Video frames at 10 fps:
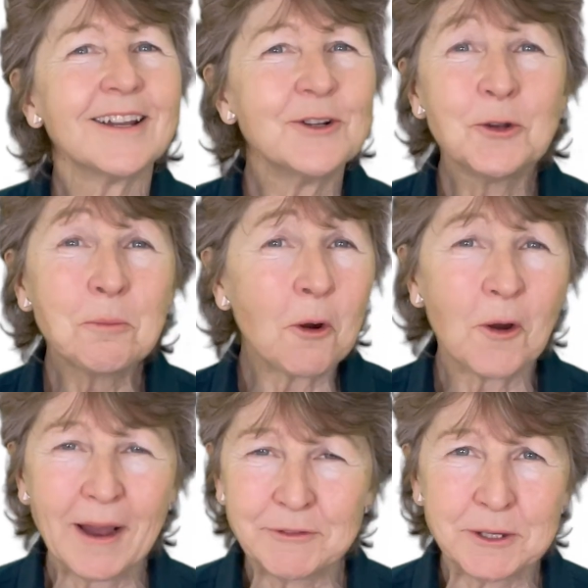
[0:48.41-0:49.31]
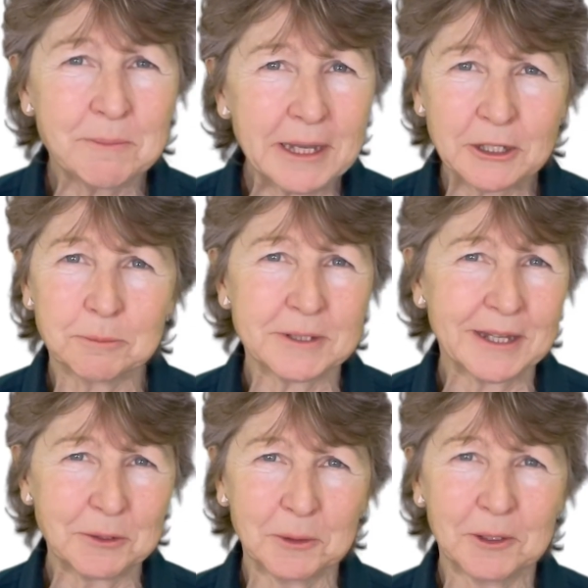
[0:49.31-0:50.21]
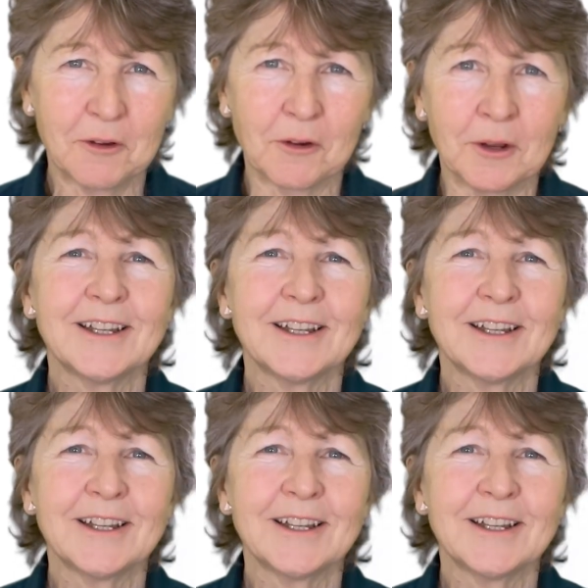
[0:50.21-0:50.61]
No more having to make it up as they go along.